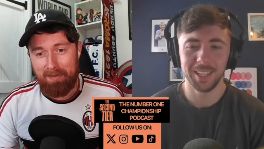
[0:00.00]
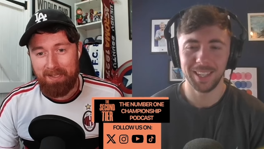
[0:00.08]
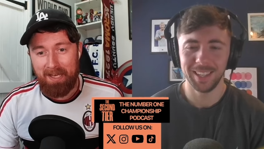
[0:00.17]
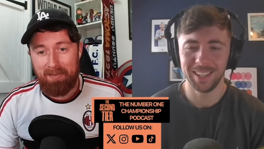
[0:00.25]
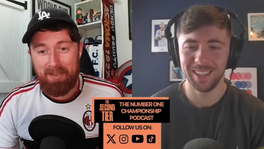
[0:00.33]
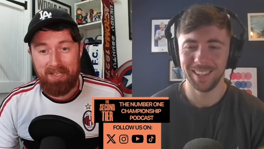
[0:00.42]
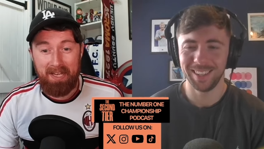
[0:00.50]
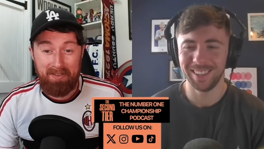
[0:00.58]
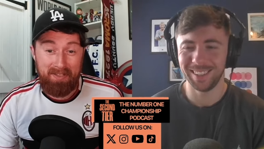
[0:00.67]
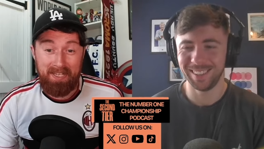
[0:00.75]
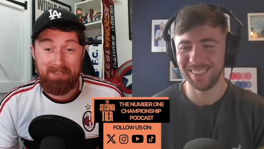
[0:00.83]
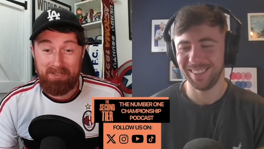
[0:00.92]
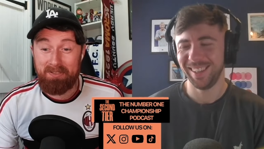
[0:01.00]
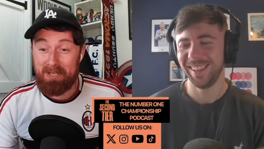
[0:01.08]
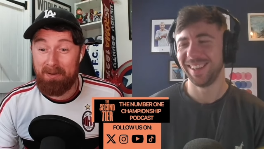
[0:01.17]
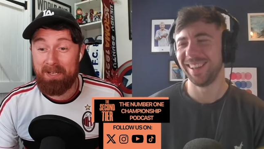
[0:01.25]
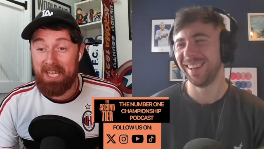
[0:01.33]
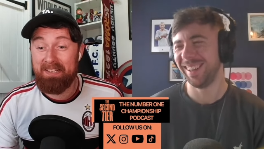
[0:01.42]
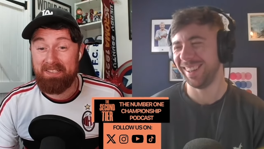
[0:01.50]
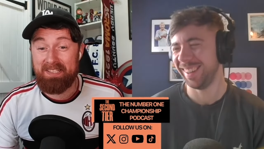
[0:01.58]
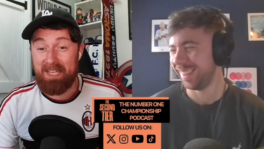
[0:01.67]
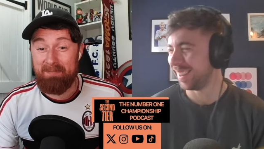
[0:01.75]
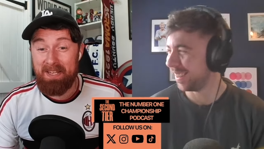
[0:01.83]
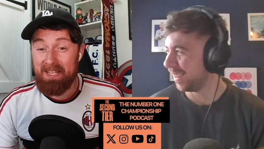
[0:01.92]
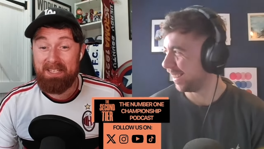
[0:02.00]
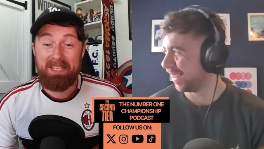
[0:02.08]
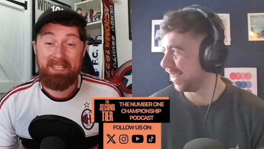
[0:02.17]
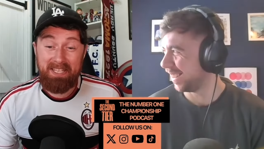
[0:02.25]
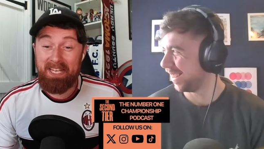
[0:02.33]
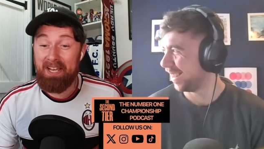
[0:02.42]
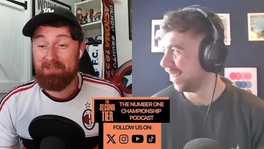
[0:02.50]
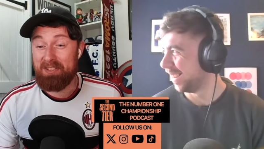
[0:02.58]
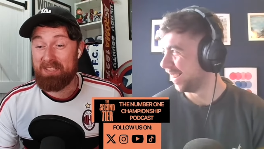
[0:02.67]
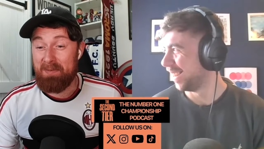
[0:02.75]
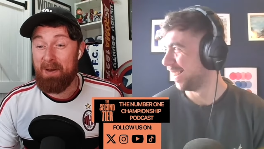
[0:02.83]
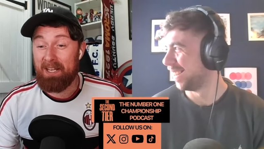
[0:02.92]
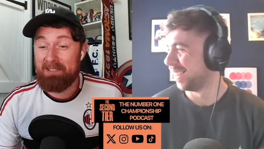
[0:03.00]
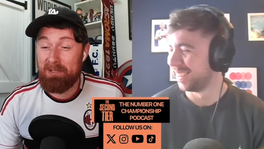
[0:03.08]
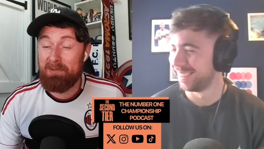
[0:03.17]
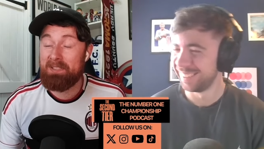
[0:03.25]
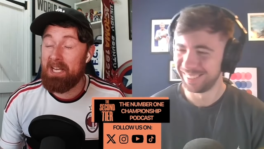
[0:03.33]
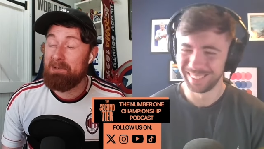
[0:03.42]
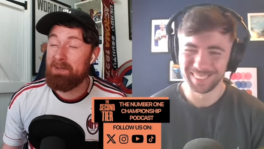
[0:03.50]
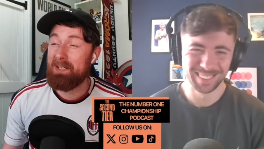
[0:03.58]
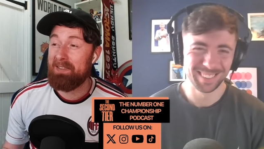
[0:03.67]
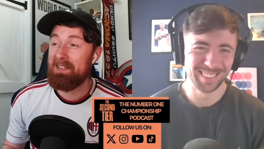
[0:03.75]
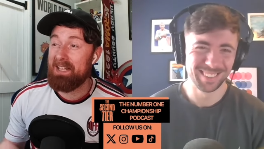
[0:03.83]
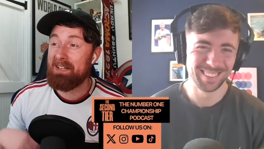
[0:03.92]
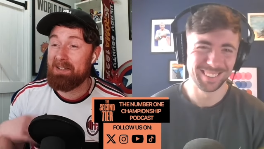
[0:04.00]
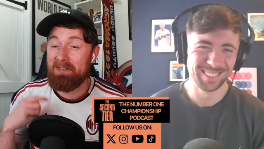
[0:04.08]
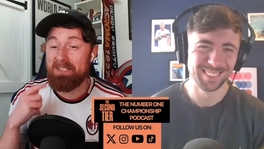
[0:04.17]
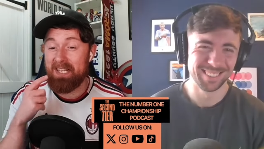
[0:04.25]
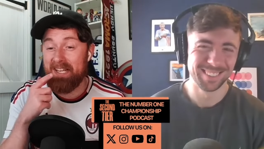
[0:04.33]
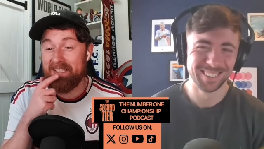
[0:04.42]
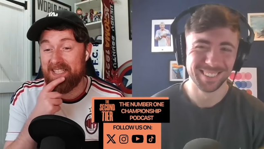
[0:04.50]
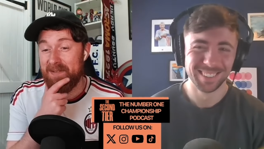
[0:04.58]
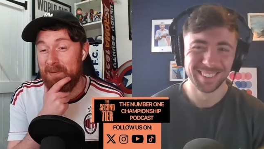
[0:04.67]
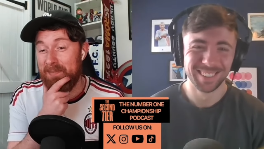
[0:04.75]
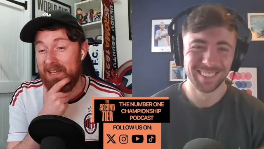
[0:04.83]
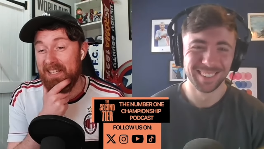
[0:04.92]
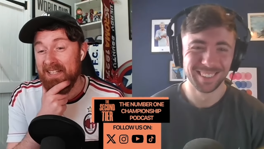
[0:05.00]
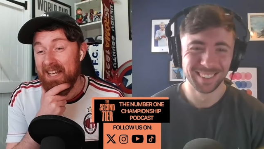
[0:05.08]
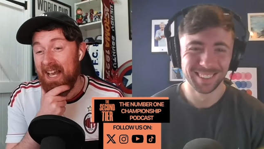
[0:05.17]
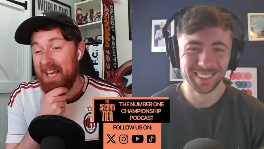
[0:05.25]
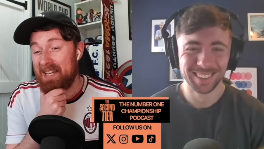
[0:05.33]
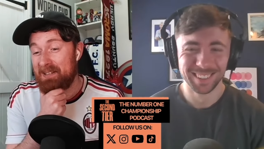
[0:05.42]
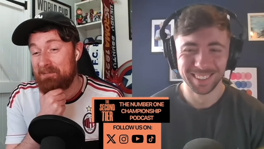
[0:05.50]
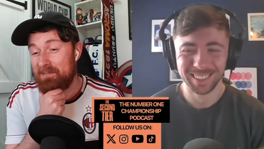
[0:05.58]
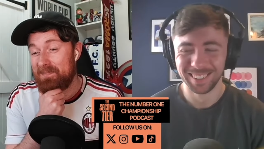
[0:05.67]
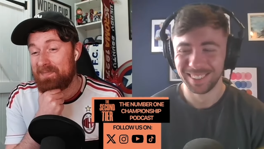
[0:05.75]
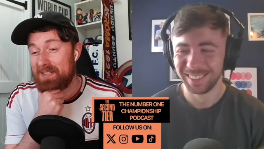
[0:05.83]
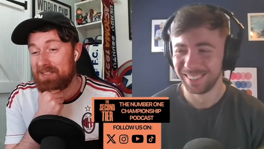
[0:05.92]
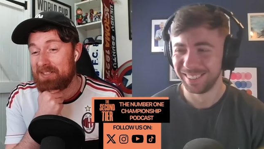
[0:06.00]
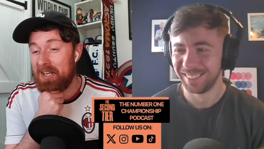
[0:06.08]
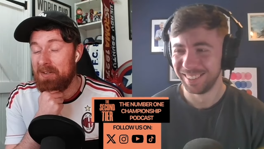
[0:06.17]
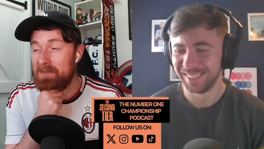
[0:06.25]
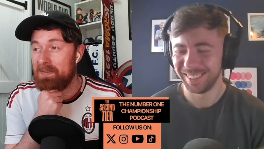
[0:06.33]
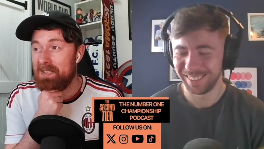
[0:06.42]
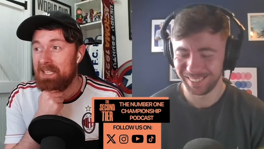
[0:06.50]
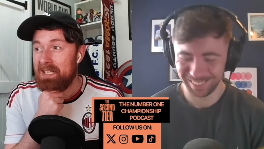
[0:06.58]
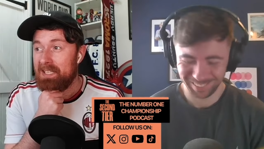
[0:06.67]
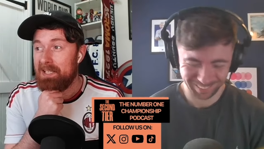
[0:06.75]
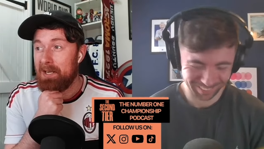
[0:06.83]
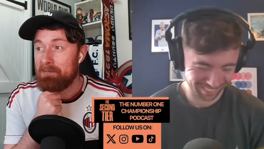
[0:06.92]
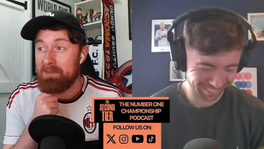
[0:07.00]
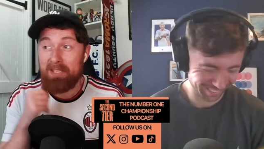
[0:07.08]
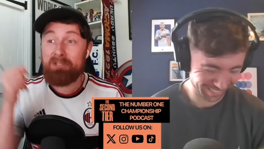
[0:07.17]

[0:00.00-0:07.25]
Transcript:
Speaker 1: think I think I think that does go against him. You laugh, Justin, but I do genuinely think that goes against him a bit. Um, so you know that